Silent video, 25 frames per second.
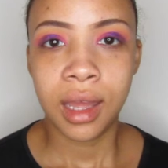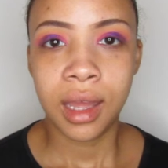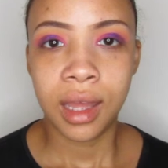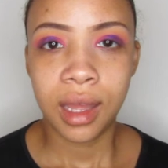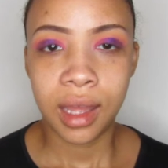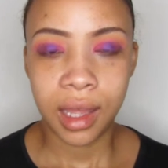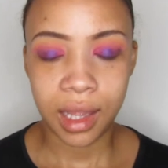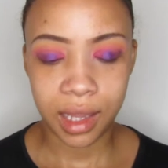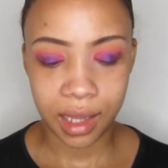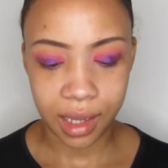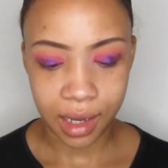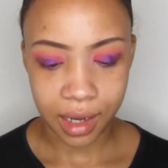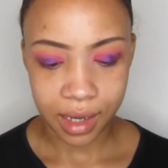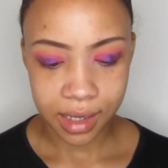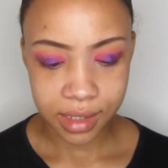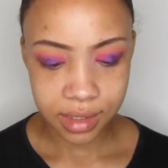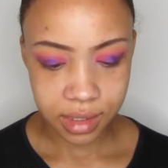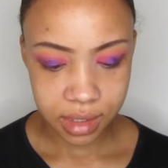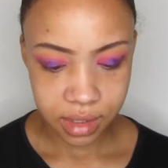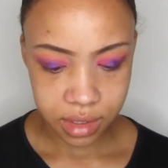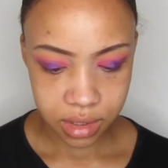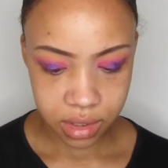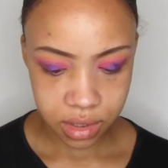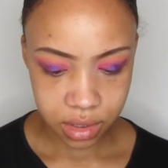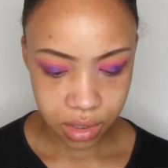Hey
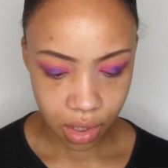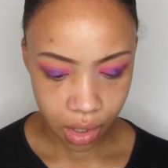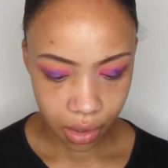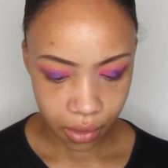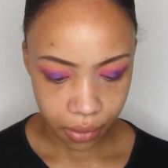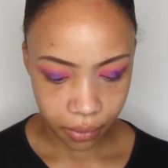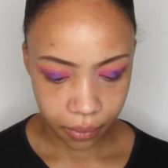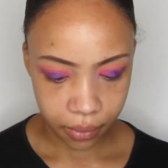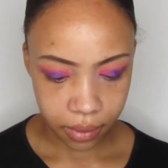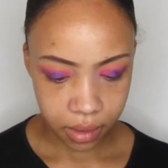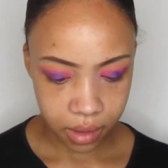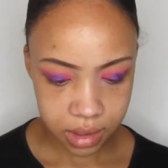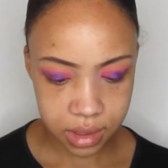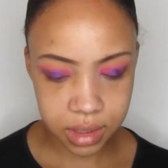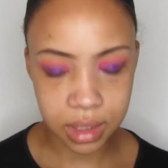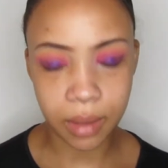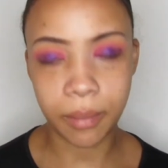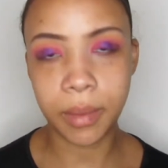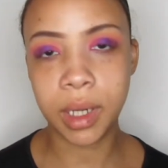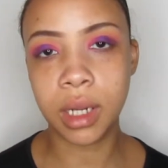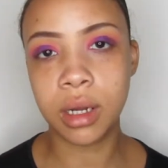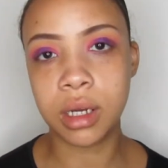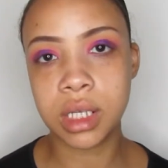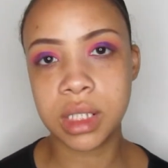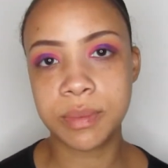guys, so
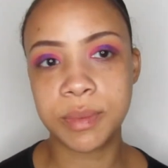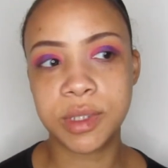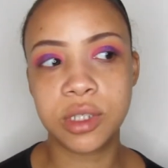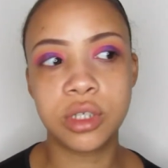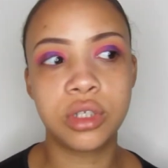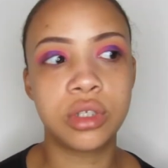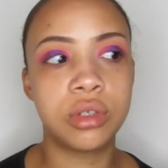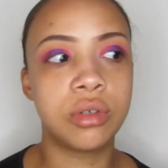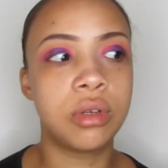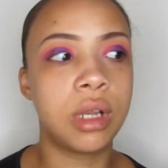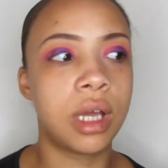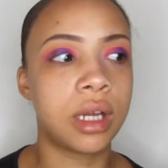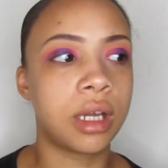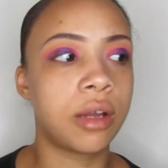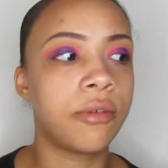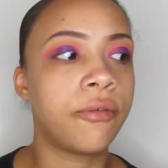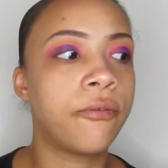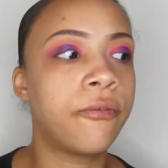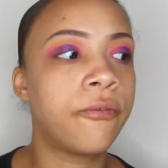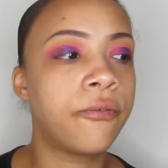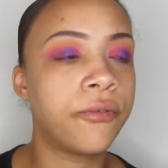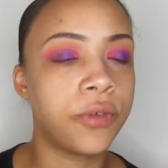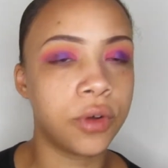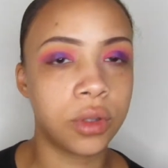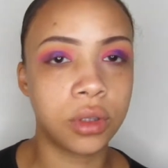somebody asked me to do like a
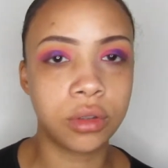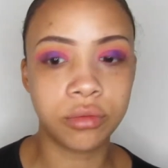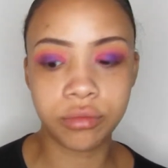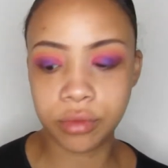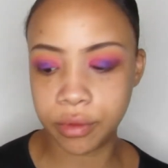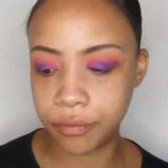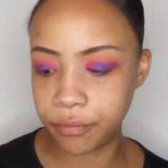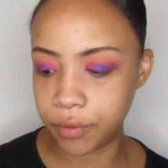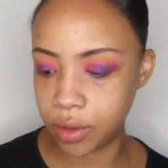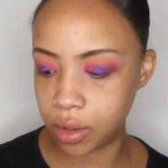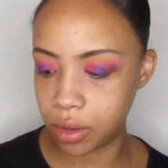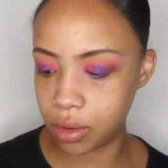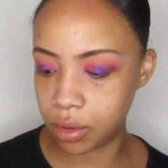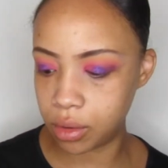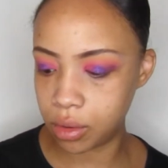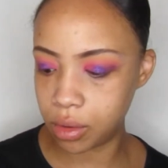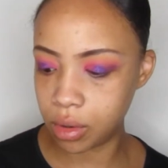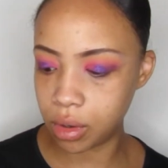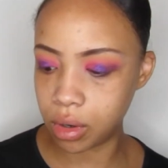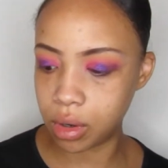full review